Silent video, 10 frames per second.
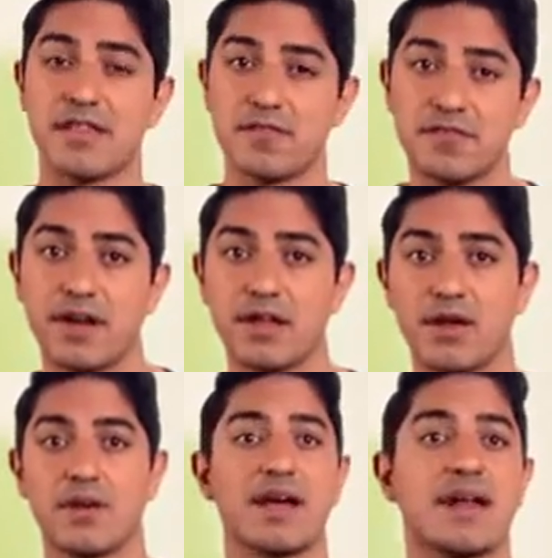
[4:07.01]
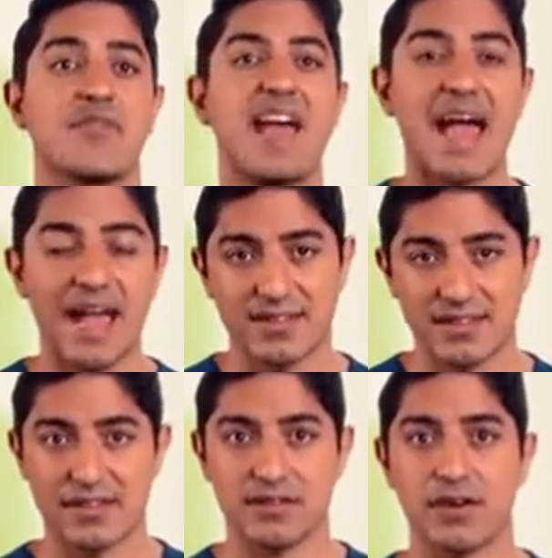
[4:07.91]
the fellow kind of
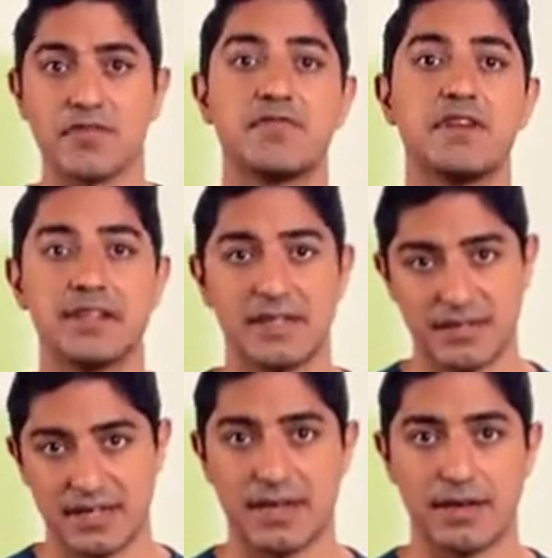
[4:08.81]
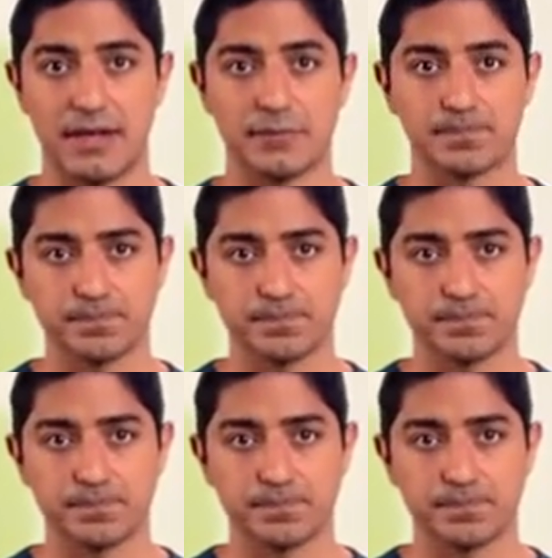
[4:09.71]
acts as our fill-in attending.